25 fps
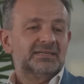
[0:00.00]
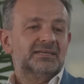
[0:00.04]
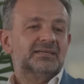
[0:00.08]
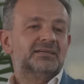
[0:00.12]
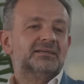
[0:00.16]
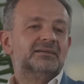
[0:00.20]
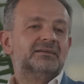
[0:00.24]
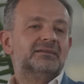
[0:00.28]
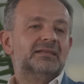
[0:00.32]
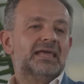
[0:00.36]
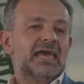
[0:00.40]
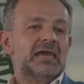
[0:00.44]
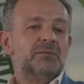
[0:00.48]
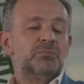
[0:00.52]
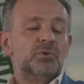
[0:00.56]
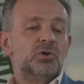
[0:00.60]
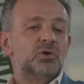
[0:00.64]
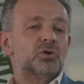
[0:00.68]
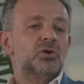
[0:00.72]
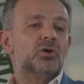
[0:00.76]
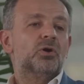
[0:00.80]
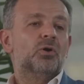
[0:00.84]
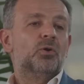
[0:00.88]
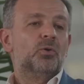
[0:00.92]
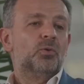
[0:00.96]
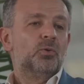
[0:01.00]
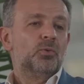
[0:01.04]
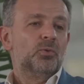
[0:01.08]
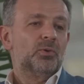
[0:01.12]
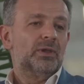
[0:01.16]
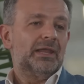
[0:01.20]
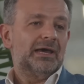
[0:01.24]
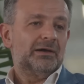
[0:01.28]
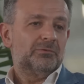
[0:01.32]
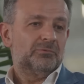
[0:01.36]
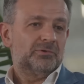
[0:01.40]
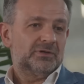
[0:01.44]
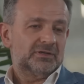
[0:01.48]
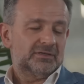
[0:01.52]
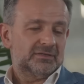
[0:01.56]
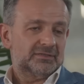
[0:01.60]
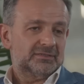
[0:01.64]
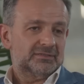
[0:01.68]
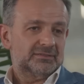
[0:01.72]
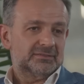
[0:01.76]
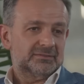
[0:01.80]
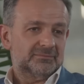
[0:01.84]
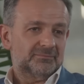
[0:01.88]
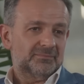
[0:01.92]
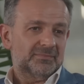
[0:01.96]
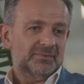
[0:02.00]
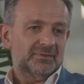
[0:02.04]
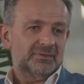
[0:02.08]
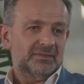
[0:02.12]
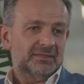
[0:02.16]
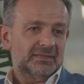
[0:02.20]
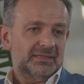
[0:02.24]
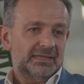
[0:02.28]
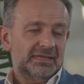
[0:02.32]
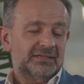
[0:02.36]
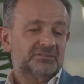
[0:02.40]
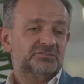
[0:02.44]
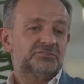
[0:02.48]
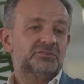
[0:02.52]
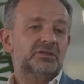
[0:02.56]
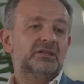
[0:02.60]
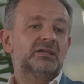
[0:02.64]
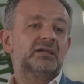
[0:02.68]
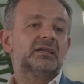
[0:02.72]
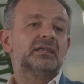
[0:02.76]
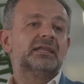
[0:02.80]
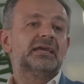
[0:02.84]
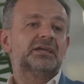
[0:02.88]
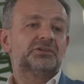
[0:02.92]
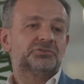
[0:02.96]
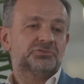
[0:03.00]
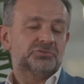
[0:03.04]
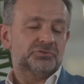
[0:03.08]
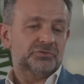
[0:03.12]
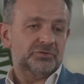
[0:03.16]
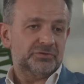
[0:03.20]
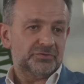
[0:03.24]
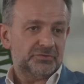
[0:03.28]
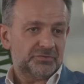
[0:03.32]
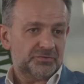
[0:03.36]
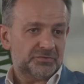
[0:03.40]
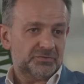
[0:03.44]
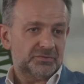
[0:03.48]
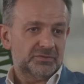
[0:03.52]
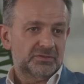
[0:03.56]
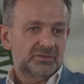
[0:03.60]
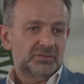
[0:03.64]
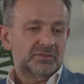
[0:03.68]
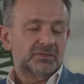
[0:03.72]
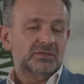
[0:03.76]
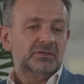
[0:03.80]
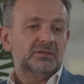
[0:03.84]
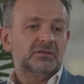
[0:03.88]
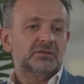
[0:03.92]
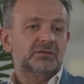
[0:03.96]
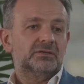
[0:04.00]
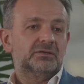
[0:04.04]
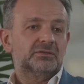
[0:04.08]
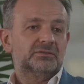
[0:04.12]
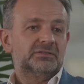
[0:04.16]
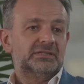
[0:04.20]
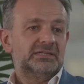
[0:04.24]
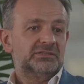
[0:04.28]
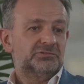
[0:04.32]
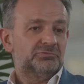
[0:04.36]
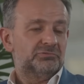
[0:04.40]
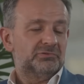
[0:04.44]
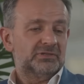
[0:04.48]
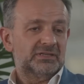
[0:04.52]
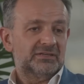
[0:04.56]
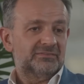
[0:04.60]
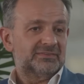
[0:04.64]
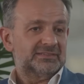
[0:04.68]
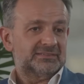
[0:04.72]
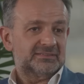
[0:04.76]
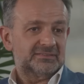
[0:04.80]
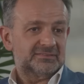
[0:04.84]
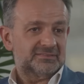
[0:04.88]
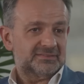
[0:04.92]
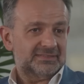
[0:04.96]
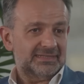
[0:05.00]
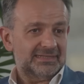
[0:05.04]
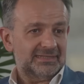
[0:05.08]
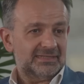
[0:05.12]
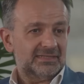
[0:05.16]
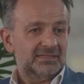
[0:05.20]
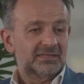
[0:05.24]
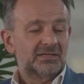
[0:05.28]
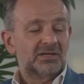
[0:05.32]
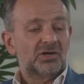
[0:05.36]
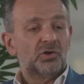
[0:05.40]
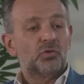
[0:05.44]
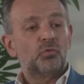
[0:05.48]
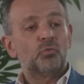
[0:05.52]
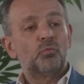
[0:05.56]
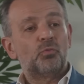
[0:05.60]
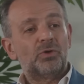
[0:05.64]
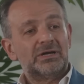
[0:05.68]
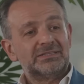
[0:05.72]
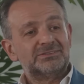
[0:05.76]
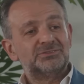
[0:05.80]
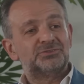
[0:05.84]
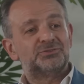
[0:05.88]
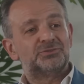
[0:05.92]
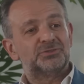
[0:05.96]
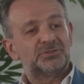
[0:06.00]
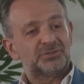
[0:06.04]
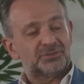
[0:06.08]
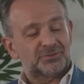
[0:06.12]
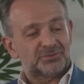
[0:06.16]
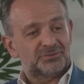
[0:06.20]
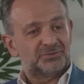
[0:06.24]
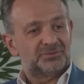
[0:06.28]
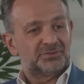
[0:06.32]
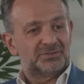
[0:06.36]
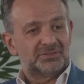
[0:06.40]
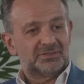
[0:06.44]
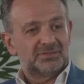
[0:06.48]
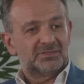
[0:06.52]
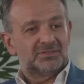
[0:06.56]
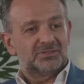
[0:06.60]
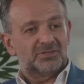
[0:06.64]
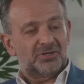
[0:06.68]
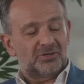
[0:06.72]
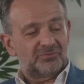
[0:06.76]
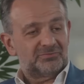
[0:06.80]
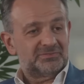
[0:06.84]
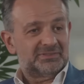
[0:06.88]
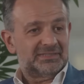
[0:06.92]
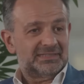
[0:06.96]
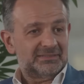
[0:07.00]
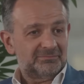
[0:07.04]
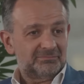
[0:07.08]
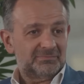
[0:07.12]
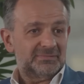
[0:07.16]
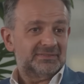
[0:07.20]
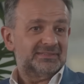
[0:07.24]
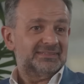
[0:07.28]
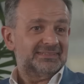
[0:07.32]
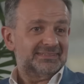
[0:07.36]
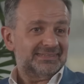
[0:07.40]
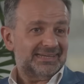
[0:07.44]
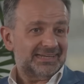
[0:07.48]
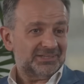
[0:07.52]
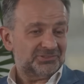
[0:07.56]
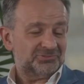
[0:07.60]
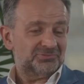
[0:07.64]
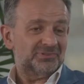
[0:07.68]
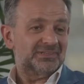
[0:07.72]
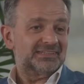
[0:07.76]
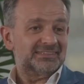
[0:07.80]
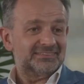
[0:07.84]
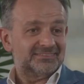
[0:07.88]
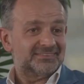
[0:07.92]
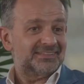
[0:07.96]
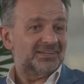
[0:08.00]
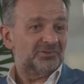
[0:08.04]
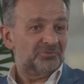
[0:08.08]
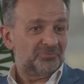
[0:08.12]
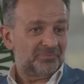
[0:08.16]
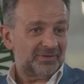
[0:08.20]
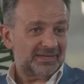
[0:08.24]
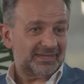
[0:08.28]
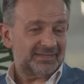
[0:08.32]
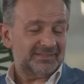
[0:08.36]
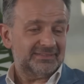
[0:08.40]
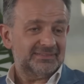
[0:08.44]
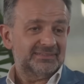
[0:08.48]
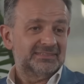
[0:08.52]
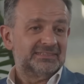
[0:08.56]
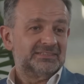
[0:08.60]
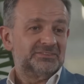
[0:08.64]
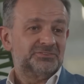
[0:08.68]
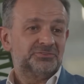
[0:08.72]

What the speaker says: Among all our external lecturers that we have at ESSEC, 1/3 of them actually is alumni.